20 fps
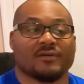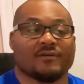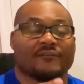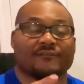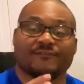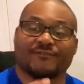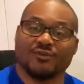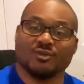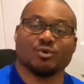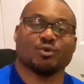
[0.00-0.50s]
a
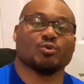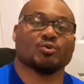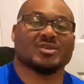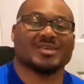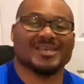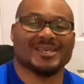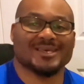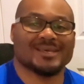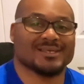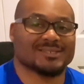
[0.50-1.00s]
few
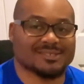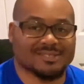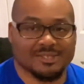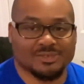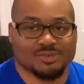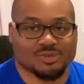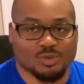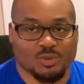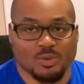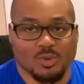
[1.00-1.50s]
key
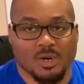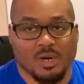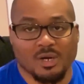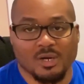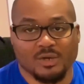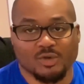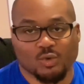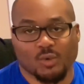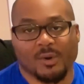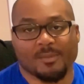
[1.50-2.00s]

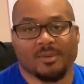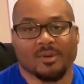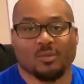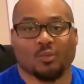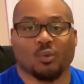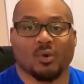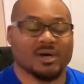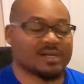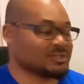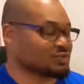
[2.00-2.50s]
essential equipment.
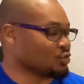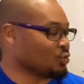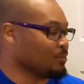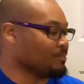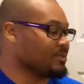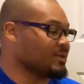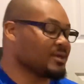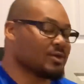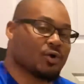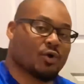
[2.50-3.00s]
One is going
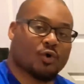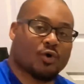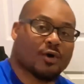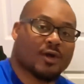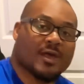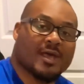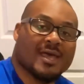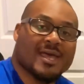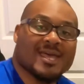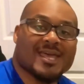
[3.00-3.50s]
to be
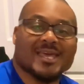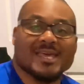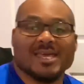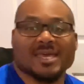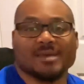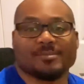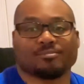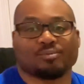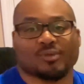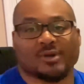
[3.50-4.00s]
your
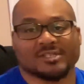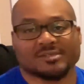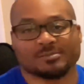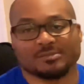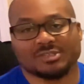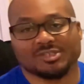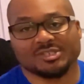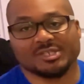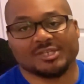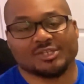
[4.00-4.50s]
heat press
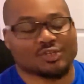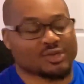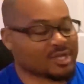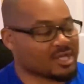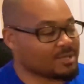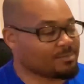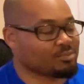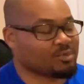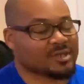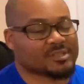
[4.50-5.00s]
machine. Your
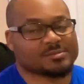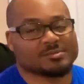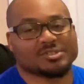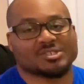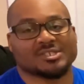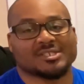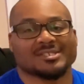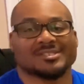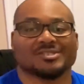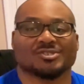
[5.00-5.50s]
heat press
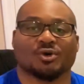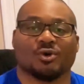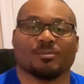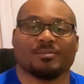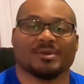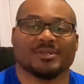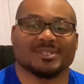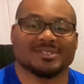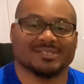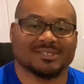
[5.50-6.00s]
machine is going
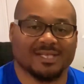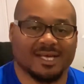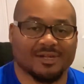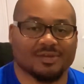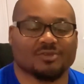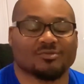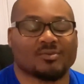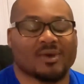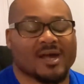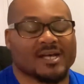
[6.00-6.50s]
to be the
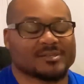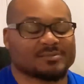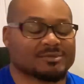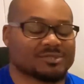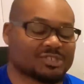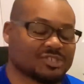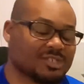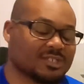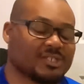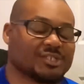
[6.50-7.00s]
standardized
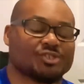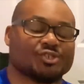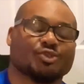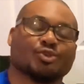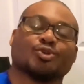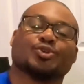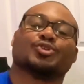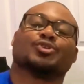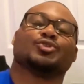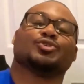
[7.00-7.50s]
machine that you're
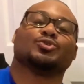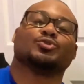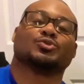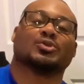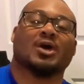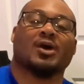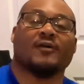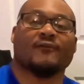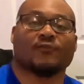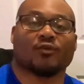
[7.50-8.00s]
going to use
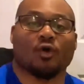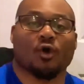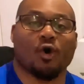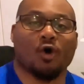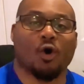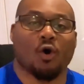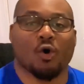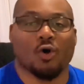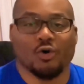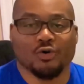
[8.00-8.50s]
for
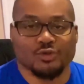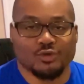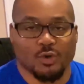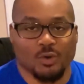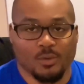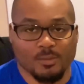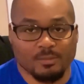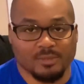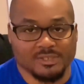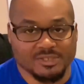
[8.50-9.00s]
all
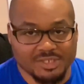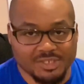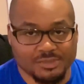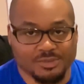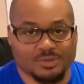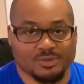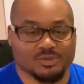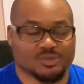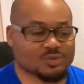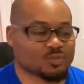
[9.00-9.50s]
your
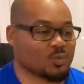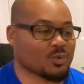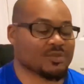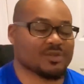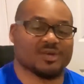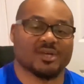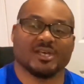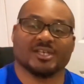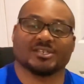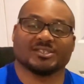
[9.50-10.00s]
materials,
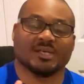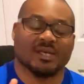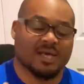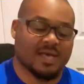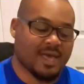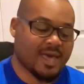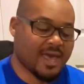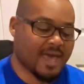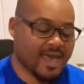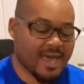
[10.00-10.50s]
whether it's
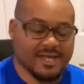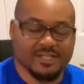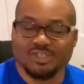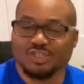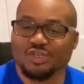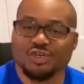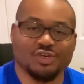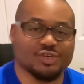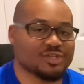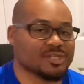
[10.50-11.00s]

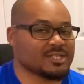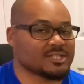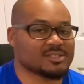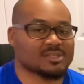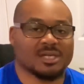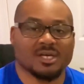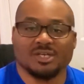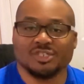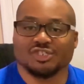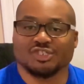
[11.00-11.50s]
hats, hoodies,
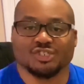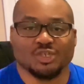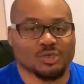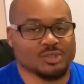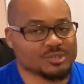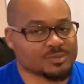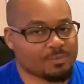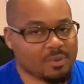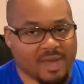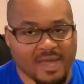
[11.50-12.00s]

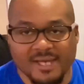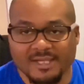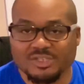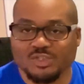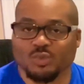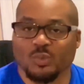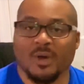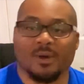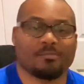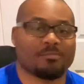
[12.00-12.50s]
shirts,
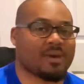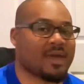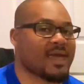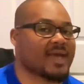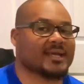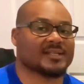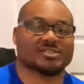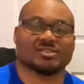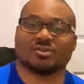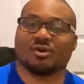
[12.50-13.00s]
pants,
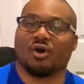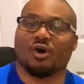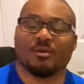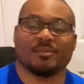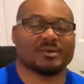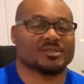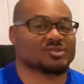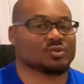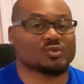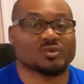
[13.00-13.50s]
sweatpants,
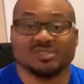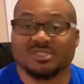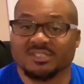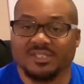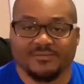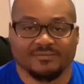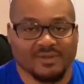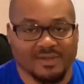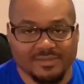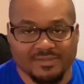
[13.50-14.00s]
garments,
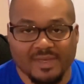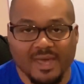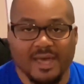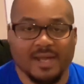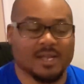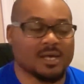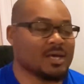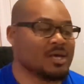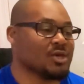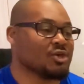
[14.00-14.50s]
stuff like
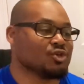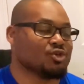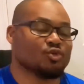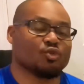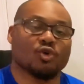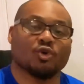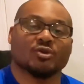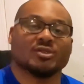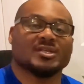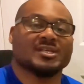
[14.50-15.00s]
that.
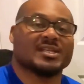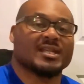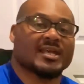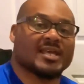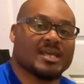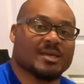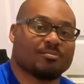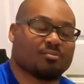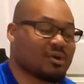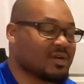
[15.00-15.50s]
You're going to need a
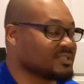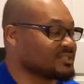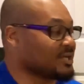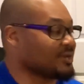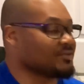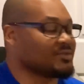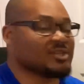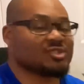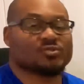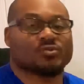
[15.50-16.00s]
heat press.
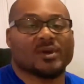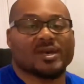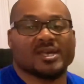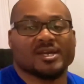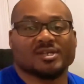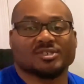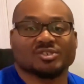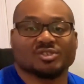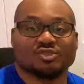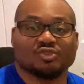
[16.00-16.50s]
Now, this right
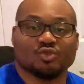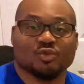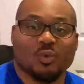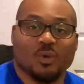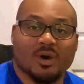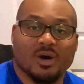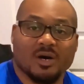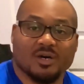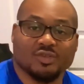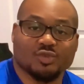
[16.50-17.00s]
here is a
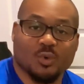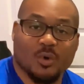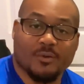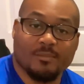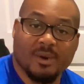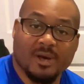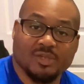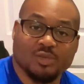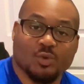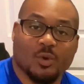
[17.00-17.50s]
12
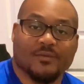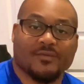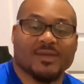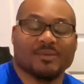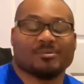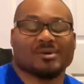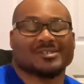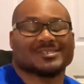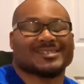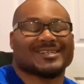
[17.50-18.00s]
by 12
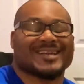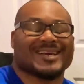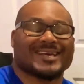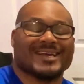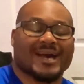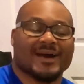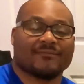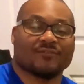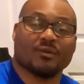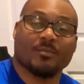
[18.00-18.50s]
heat press that I
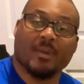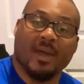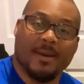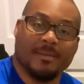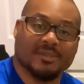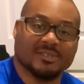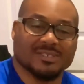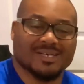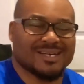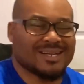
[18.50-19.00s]
got from
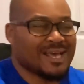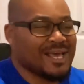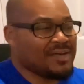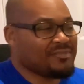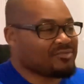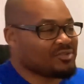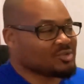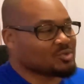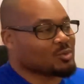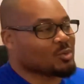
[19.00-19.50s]
Amazon.
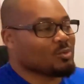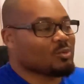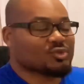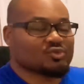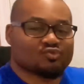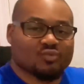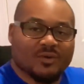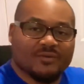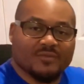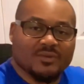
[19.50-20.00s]
This one
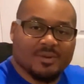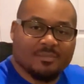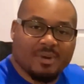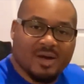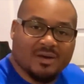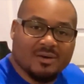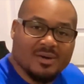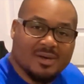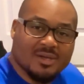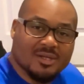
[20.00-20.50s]
was roughly
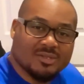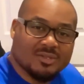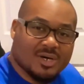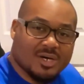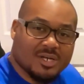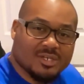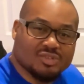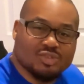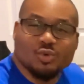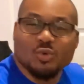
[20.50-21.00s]
about
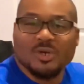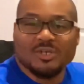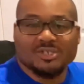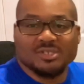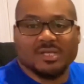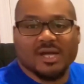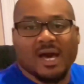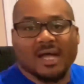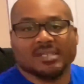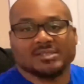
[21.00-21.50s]

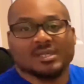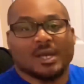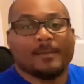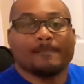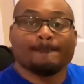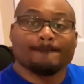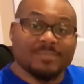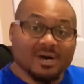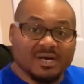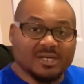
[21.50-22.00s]
$200.
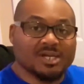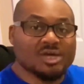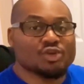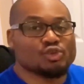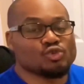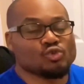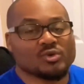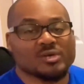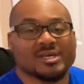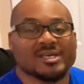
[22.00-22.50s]
But
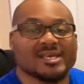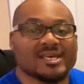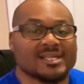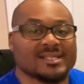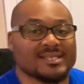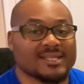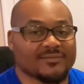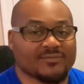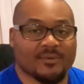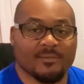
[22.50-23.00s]
you can
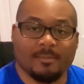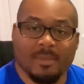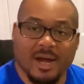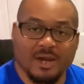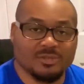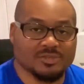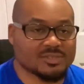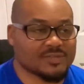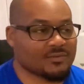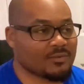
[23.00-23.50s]
get different
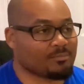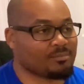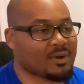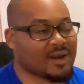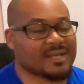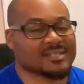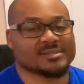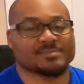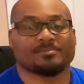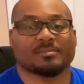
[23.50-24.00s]
models, different
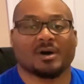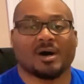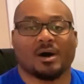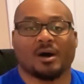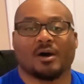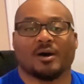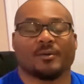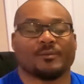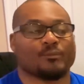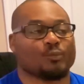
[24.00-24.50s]
brands.
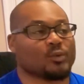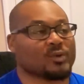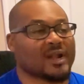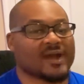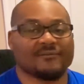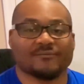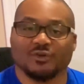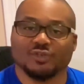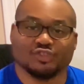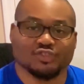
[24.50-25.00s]
When
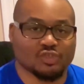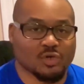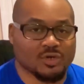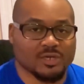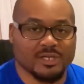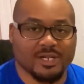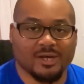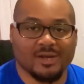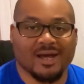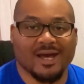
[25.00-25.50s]
I first
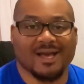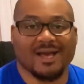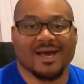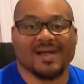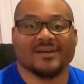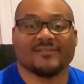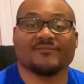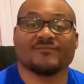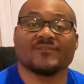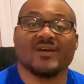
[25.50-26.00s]
started out, I
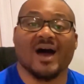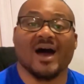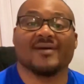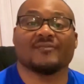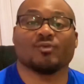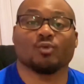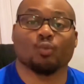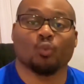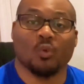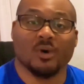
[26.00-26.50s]
got a
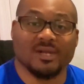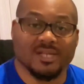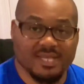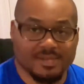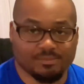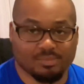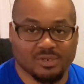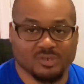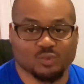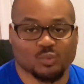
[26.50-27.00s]
5-in-1
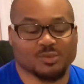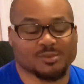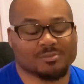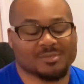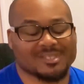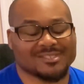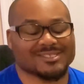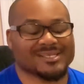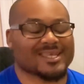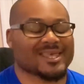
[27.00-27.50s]
heat press, which
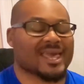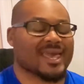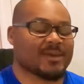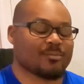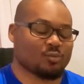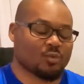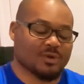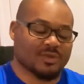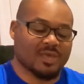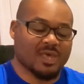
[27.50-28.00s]
means it
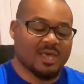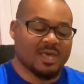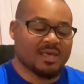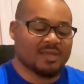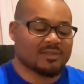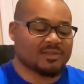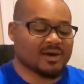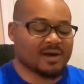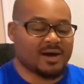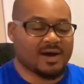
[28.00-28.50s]
came with
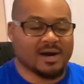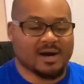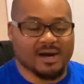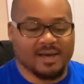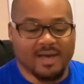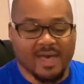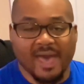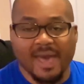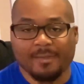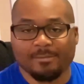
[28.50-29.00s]

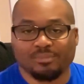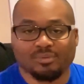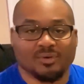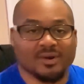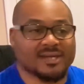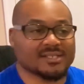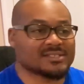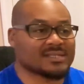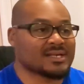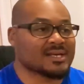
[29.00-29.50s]
the hat
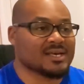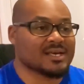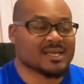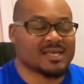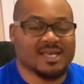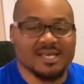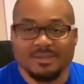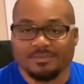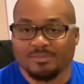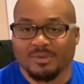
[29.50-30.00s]
press,
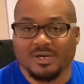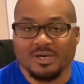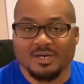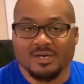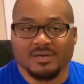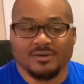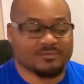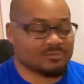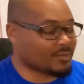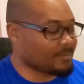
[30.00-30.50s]
heat,
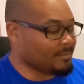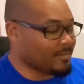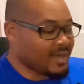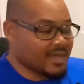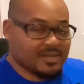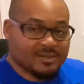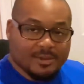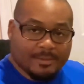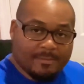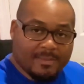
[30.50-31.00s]
the